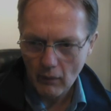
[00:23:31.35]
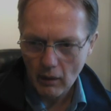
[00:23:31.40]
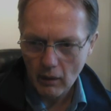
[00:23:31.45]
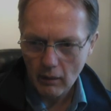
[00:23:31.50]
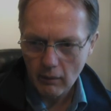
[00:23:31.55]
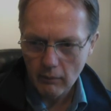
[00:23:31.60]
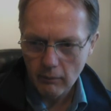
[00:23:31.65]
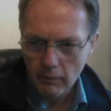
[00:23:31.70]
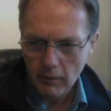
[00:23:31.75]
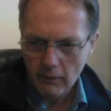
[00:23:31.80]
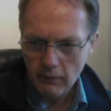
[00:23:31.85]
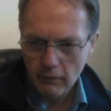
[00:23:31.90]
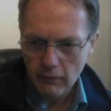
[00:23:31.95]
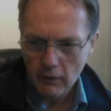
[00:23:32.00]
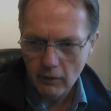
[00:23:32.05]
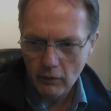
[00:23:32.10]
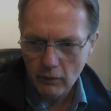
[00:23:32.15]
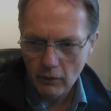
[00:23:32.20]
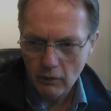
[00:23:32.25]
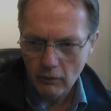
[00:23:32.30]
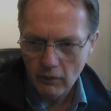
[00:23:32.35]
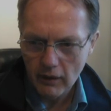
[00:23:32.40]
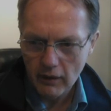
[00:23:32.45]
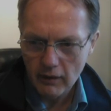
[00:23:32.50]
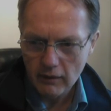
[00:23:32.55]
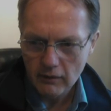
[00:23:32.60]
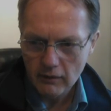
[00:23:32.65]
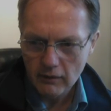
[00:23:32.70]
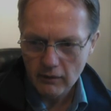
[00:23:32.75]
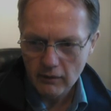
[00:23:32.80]
I've been filled already,
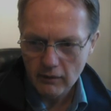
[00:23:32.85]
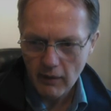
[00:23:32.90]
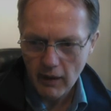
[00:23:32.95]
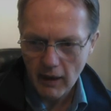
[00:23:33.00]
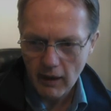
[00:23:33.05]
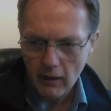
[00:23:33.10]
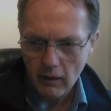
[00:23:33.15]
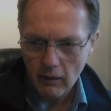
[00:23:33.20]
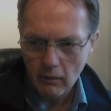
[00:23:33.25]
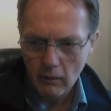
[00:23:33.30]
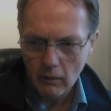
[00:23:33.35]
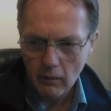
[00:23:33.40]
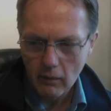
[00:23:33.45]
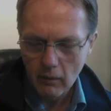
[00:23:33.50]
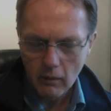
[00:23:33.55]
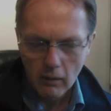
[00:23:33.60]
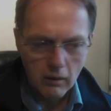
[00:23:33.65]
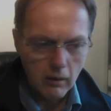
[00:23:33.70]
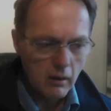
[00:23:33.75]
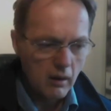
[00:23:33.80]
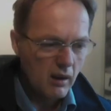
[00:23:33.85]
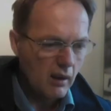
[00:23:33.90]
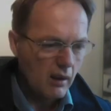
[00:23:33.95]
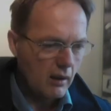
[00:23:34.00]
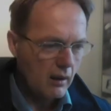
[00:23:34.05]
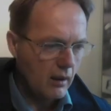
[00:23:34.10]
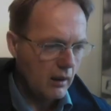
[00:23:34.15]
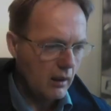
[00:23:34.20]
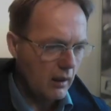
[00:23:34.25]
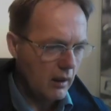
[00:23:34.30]
so I'm now
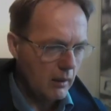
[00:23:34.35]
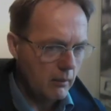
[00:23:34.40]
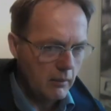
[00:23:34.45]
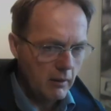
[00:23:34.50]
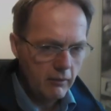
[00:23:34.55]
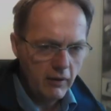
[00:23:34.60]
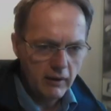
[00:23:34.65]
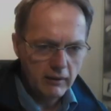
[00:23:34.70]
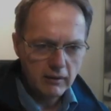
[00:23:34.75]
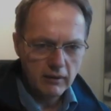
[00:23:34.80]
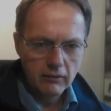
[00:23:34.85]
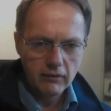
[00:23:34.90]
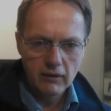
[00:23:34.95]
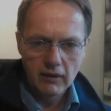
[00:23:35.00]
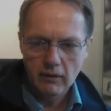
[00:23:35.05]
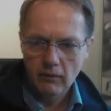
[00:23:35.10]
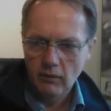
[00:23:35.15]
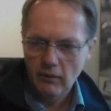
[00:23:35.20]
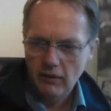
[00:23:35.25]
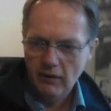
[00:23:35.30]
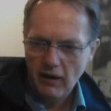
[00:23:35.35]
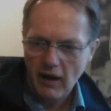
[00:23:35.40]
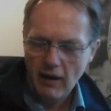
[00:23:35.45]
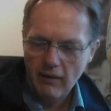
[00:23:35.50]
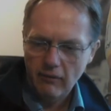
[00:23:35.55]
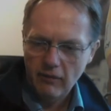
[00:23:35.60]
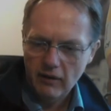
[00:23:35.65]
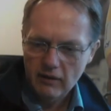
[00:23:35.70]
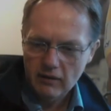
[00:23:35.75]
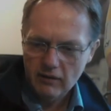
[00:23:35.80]
effectively with an
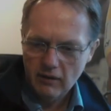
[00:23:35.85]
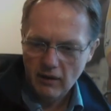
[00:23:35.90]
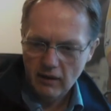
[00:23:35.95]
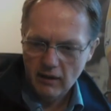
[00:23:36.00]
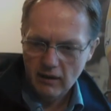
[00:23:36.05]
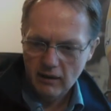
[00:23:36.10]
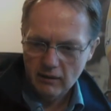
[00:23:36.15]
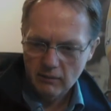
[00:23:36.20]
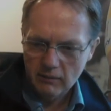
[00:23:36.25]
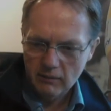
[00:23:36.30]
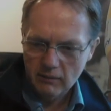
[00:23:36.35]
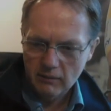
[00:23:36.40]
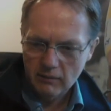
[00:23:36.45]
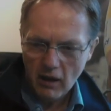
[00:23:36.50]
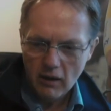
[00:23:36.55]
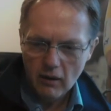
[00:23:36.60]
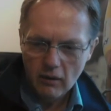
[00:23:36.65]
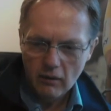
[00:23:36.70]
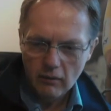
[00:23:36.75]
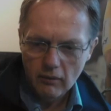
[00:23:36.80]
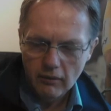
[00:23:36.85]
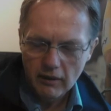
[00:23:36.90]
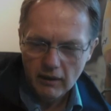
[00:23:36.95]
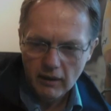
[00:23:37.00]
average that is below